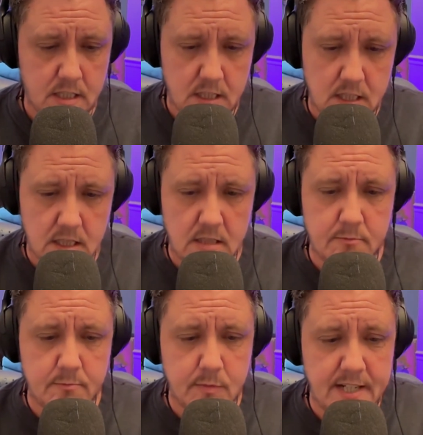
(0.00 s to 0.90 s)

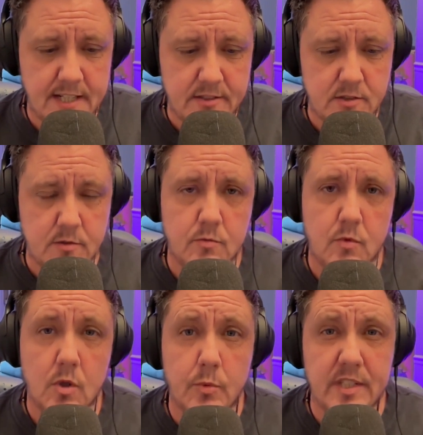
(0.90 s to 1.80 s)
and it's
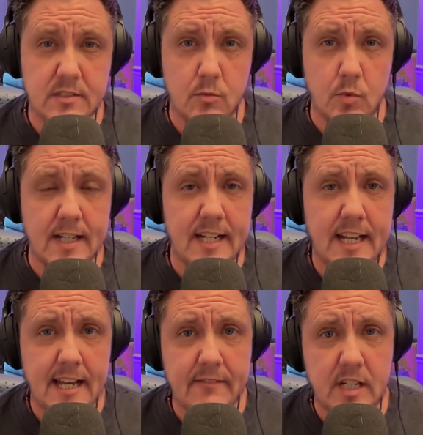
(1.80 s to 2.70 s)
a reason why I
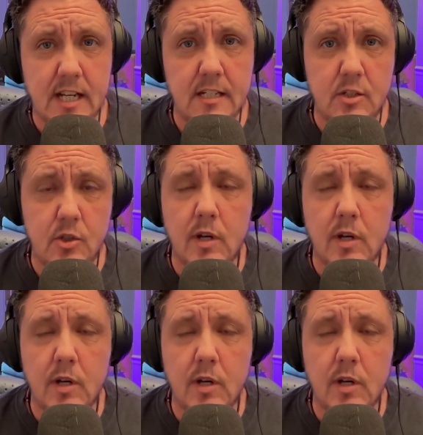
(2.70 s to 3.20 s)
haven't had a new